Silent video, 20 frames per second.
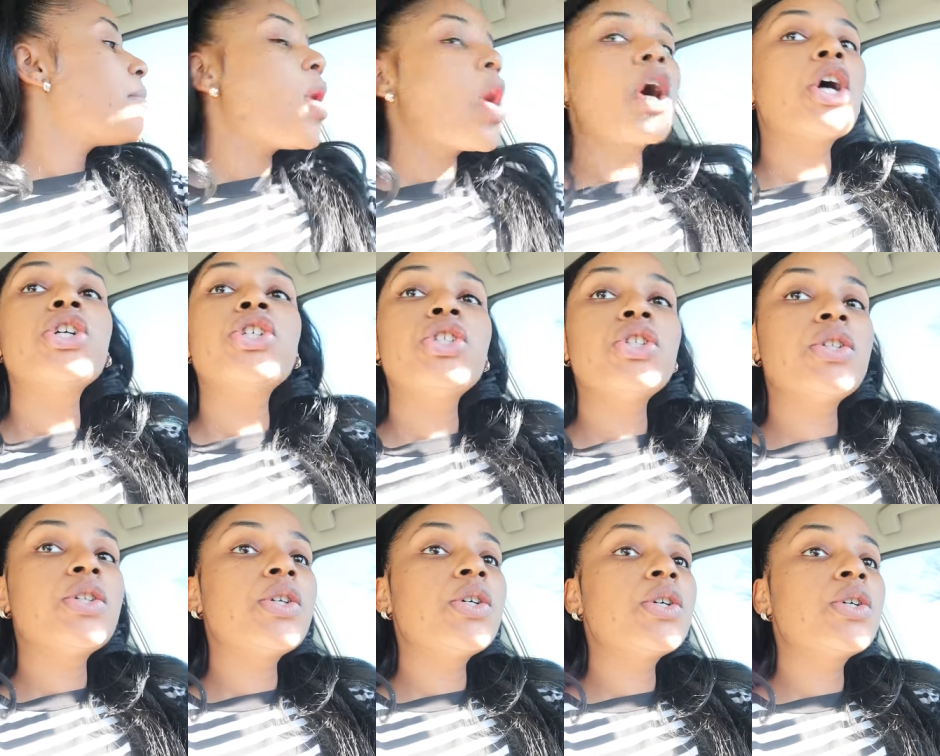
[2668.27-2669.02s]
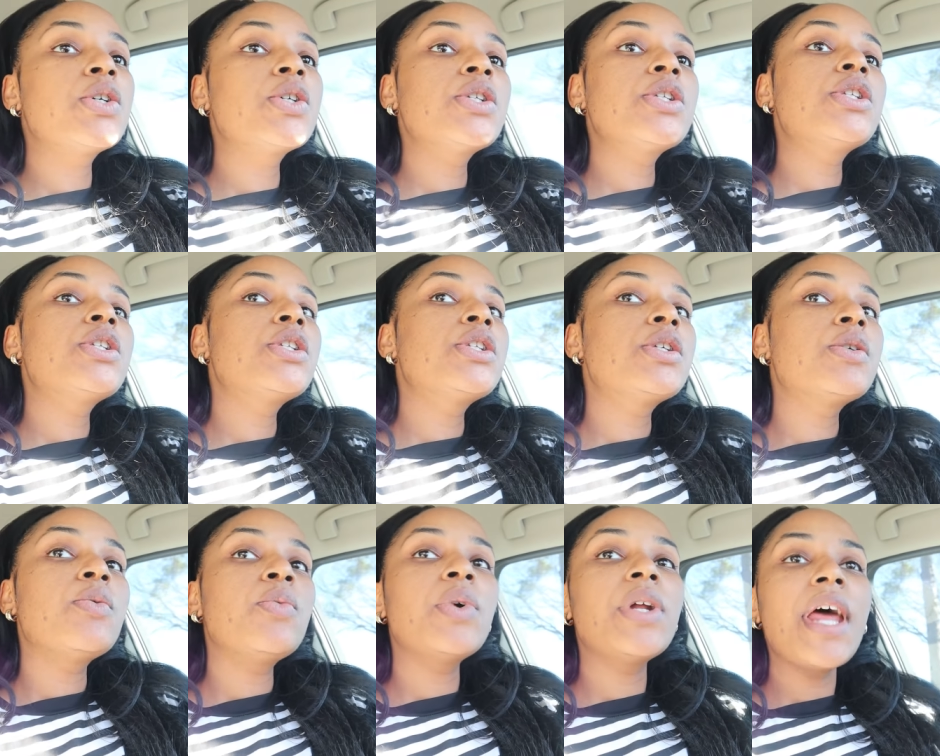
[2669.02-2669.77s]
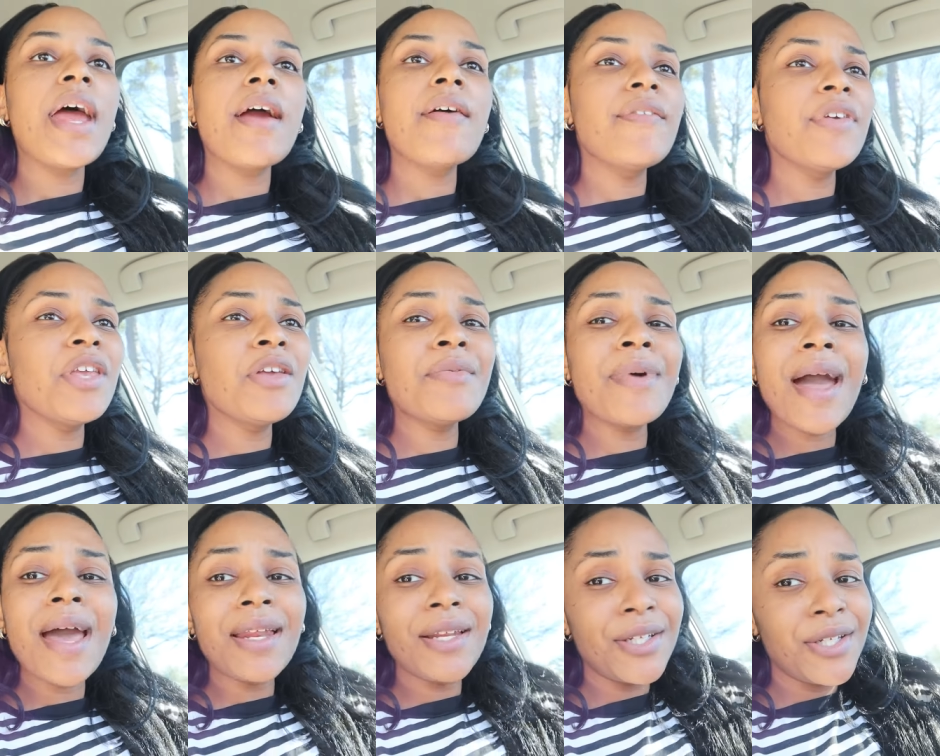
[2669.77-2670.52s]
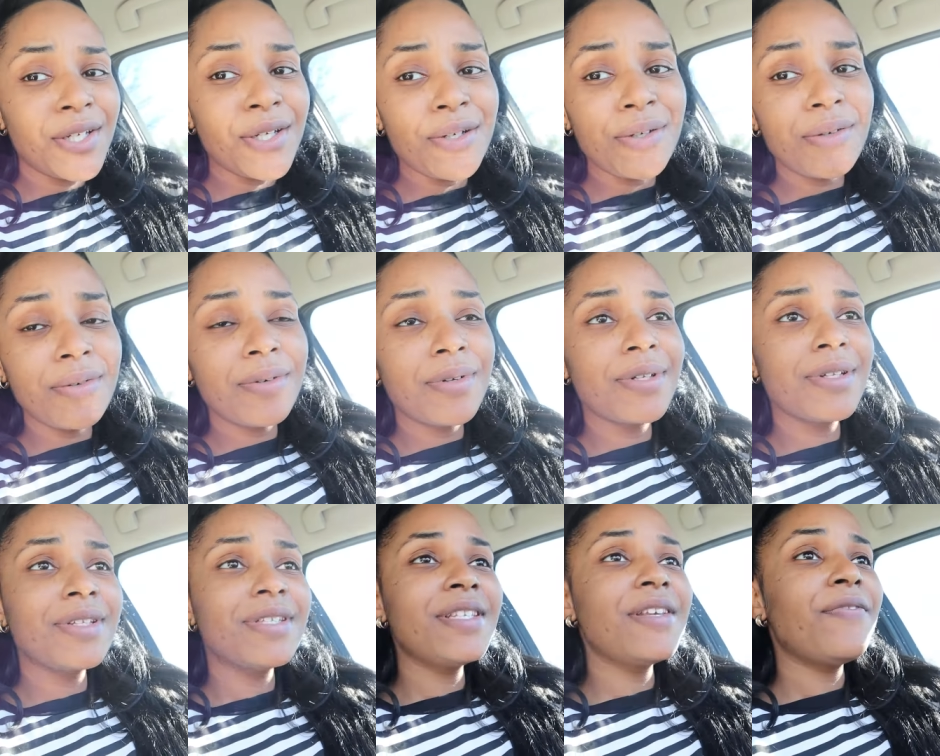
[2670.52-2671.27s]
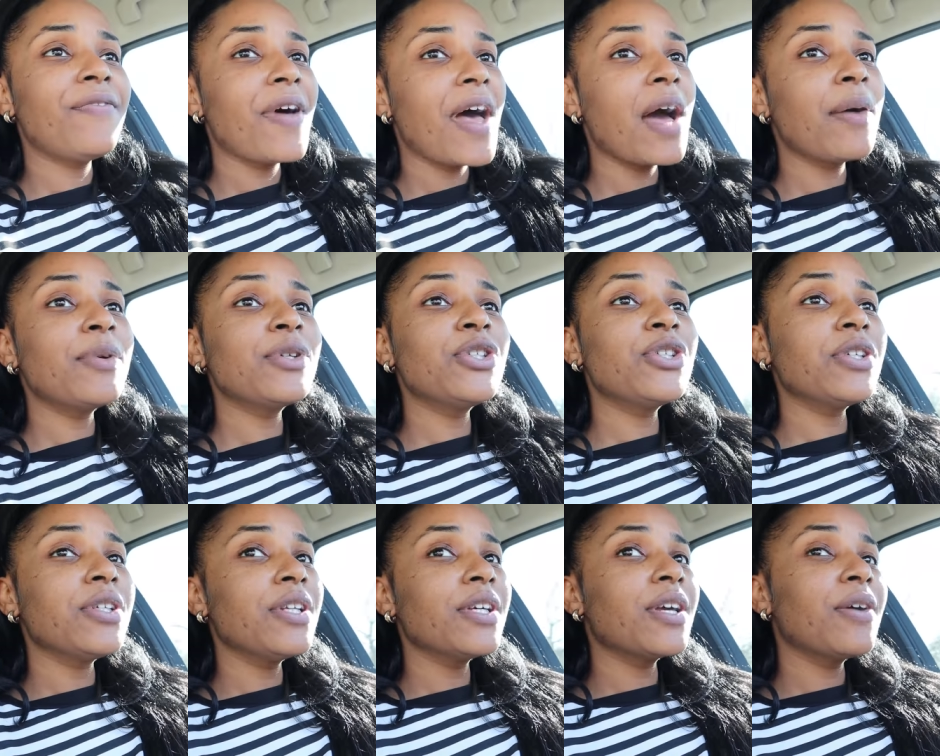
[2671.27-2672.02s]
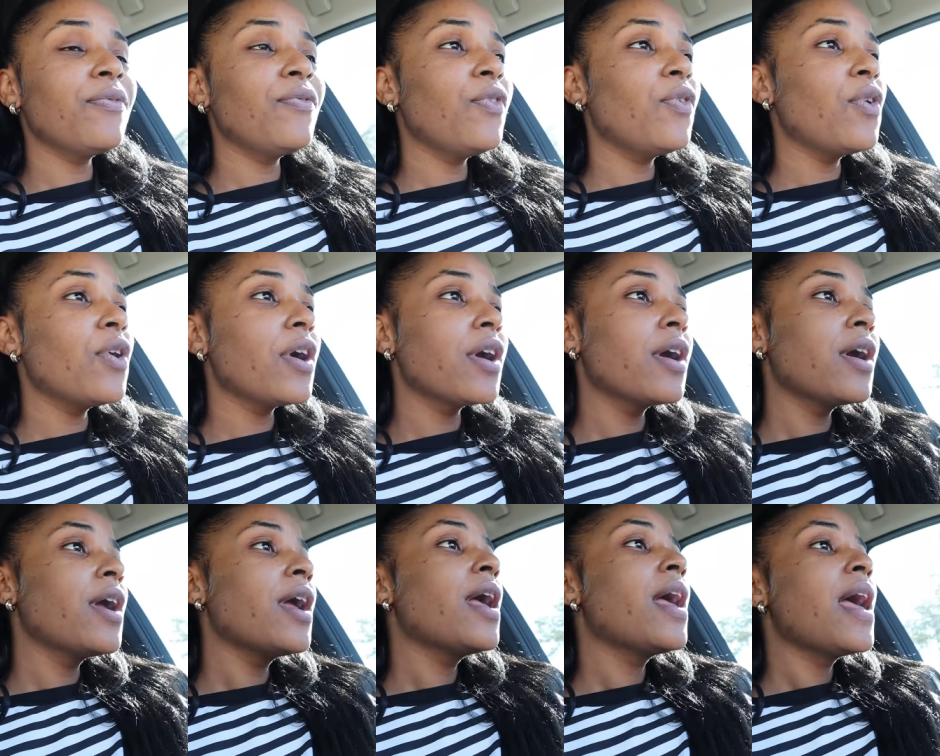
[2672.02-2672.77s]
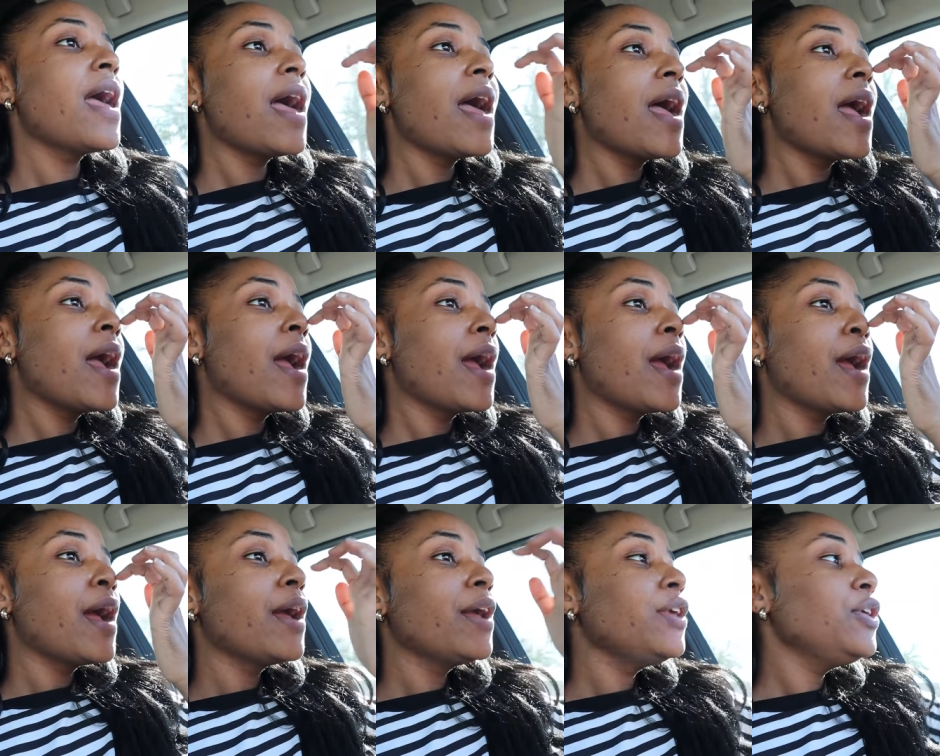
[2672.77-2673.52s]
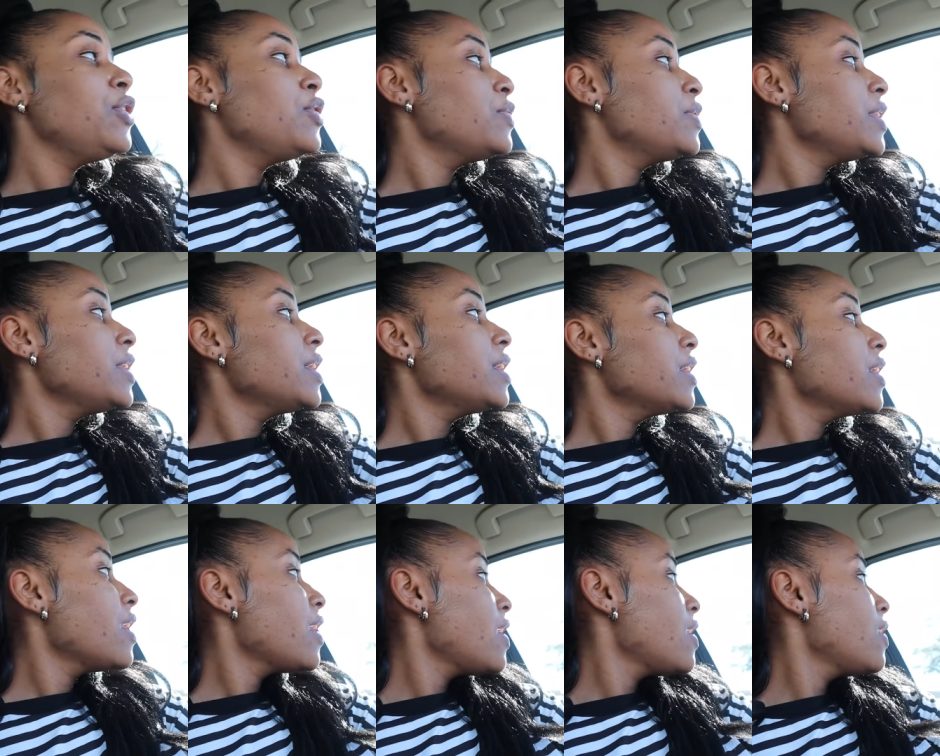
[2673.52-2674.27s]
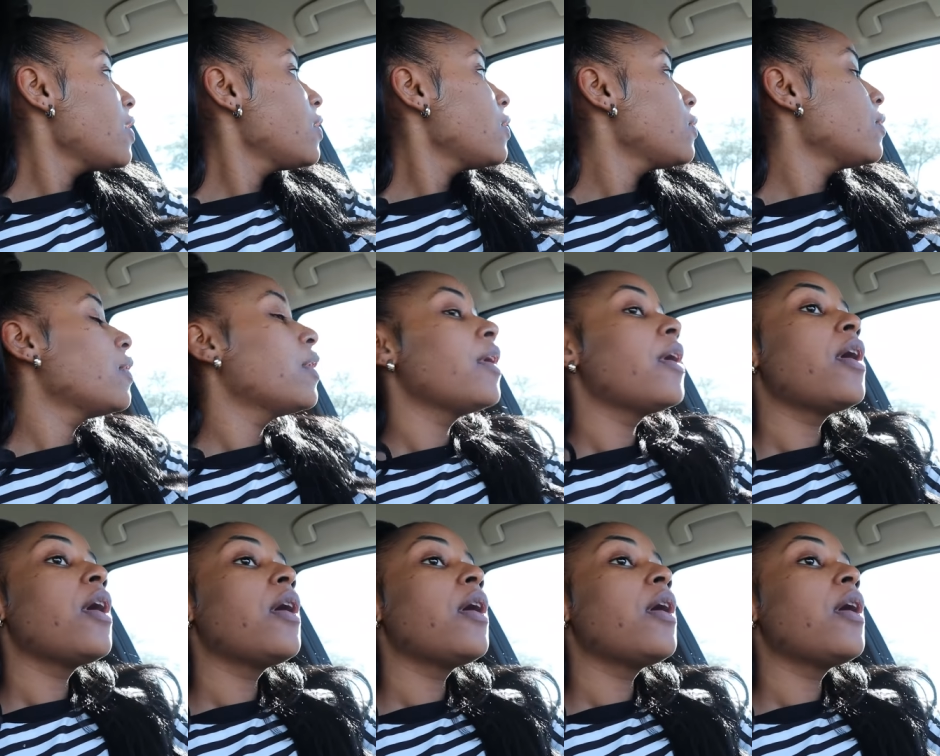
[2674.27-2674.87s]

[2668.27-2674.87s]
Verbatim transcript: Marshall's, whatever you gotta do to find what you're looking for. You need to go